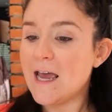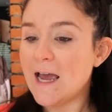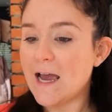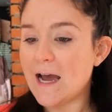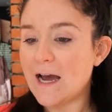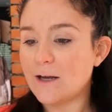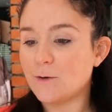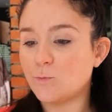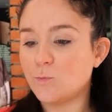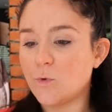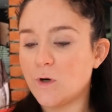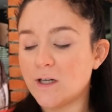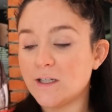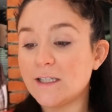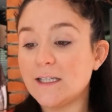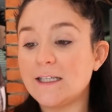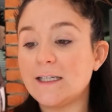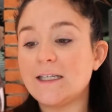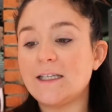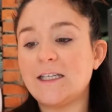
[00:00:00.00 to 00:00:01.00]
Add 1
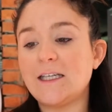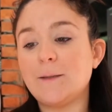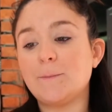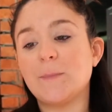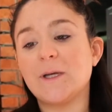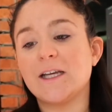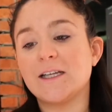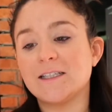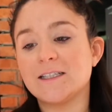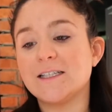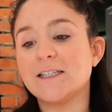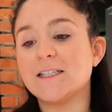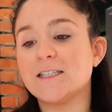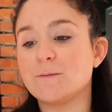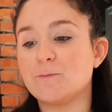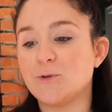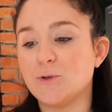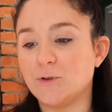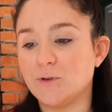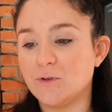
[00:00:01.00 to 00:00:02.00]
heaping
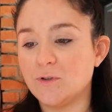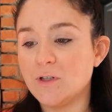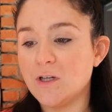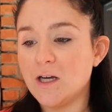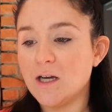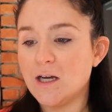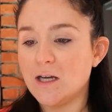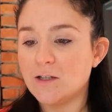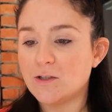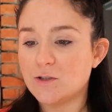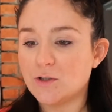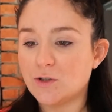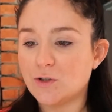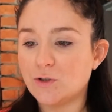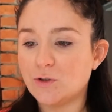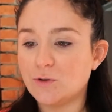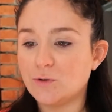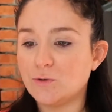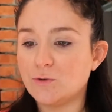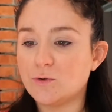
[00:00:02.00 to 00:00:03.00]
teaspoon
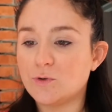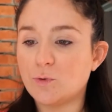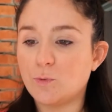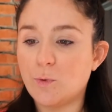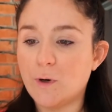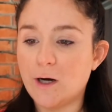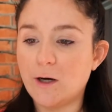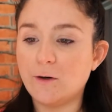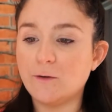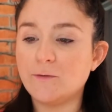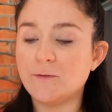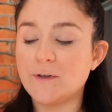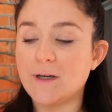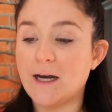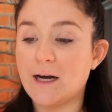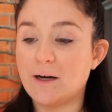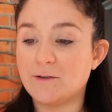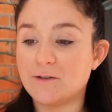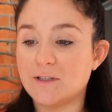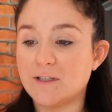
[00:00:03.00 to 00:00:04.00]
to 12
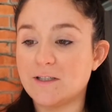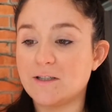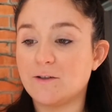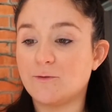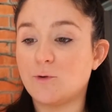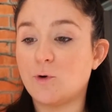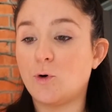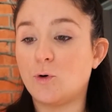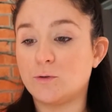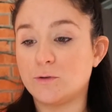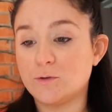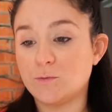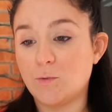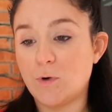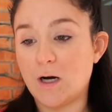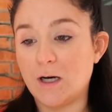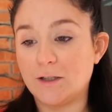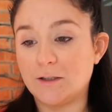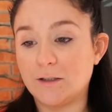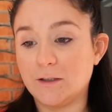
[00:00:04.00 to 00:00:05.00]
ounces of cold
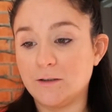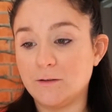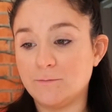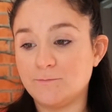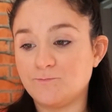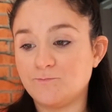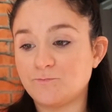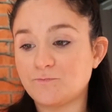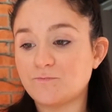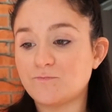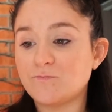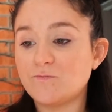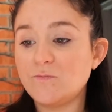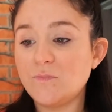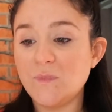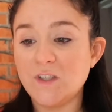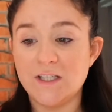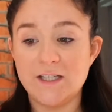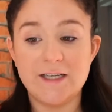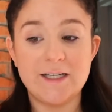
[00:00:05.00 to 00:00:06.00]
water
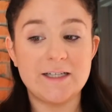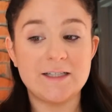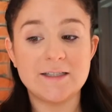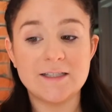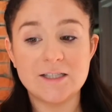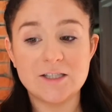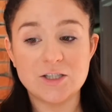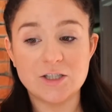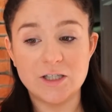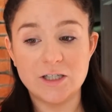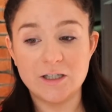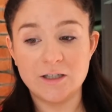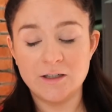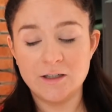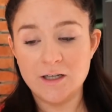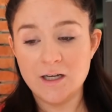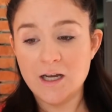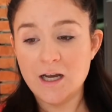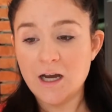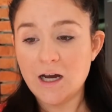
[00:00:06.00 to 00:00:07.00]
and stir.
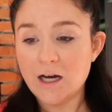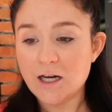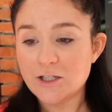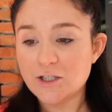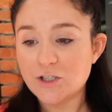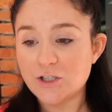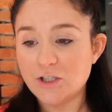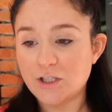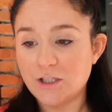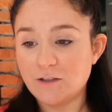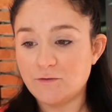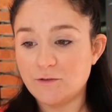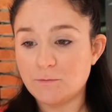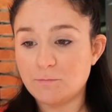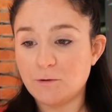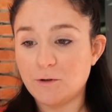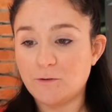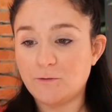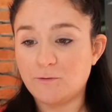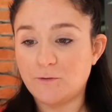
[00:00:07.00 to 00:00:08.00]
Achieve your
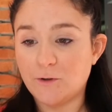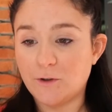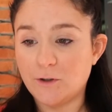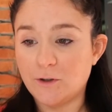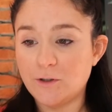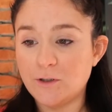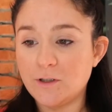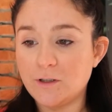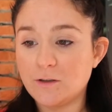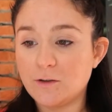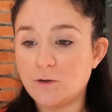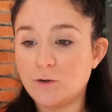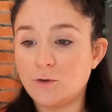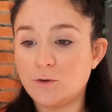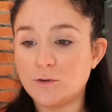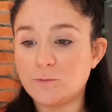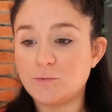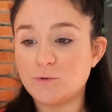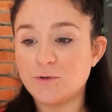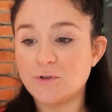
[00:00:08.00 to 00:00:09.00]
preferred
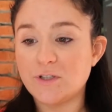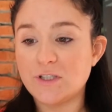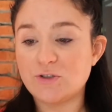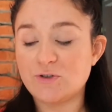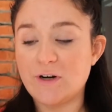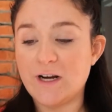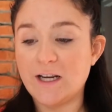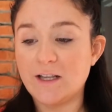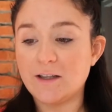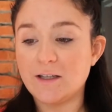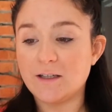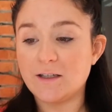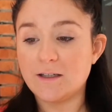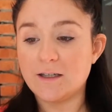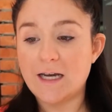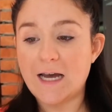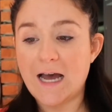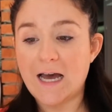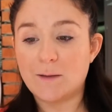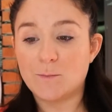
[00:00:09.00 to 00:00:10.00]
cold brew strength.
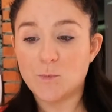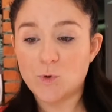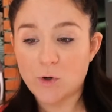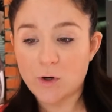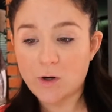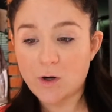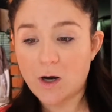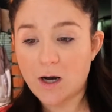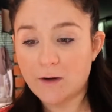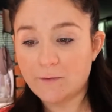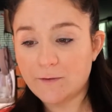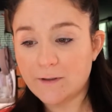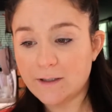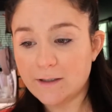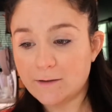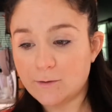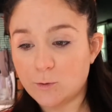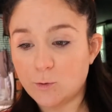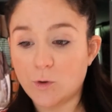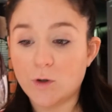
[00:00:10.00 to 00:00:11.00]
Add more
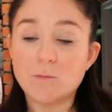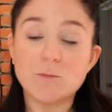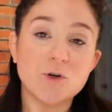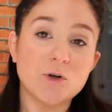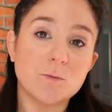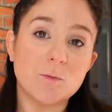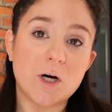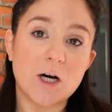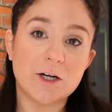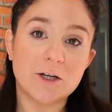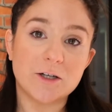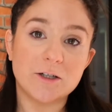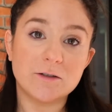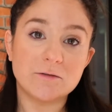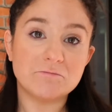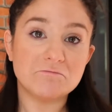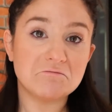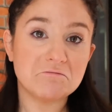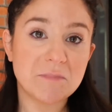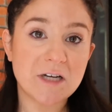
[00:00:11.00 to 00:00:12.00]
coffee or more water
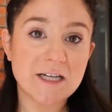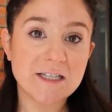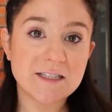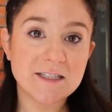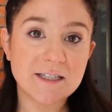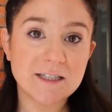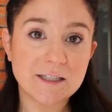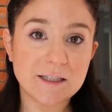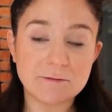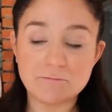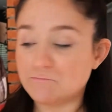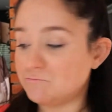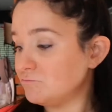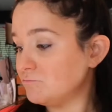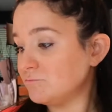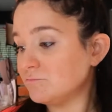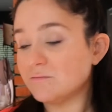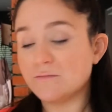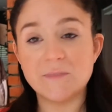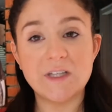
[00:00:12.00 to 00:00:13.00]
as needed
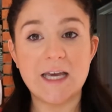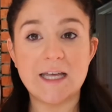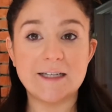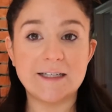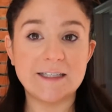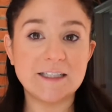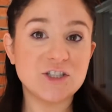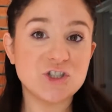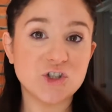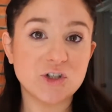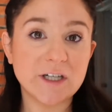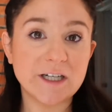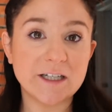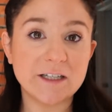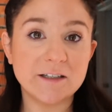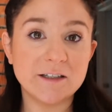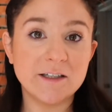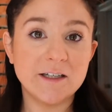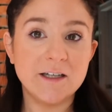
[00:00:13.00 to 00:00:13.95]
and enjoy.